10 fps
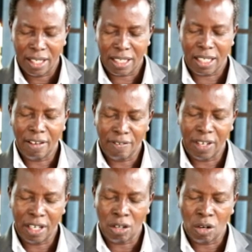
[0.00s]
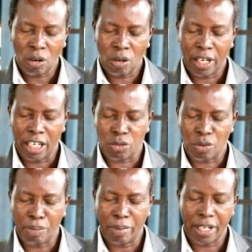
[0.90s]
This evening, Lord,
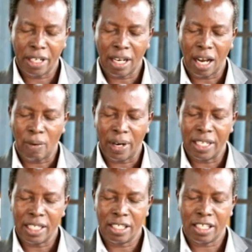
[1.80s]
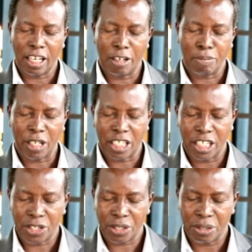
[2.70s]
as we bring our needs and
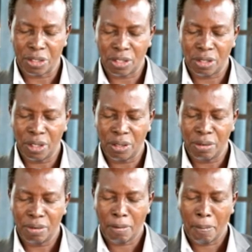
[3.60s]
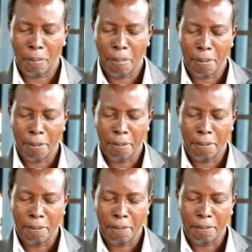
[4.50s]
petitions to you,
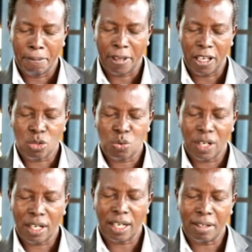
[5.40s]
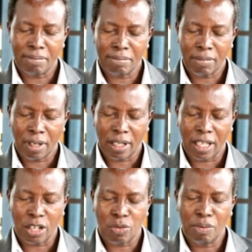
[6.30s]
as we
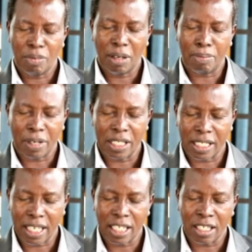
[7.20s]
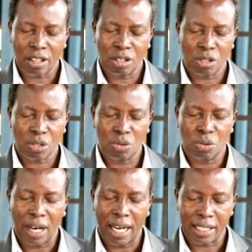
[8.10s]
come that we may present those
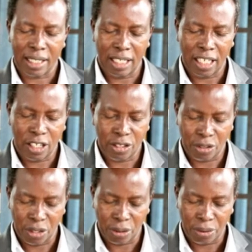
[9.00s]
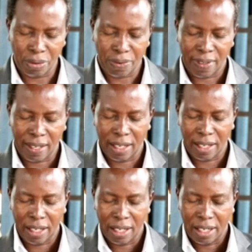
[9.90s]
who are sick to you,
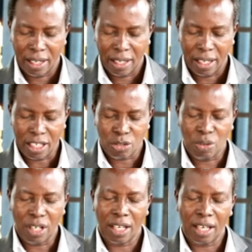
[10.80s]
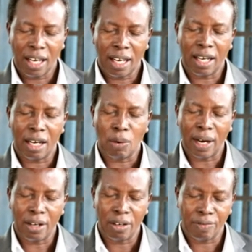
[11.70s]
as we hear a
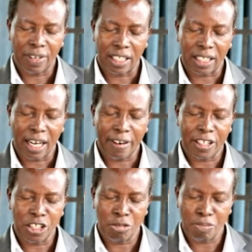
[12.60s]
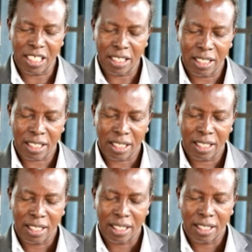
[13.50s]
word of
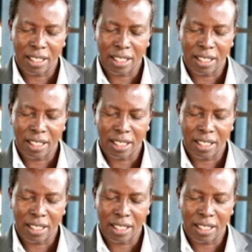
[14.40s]
encouragement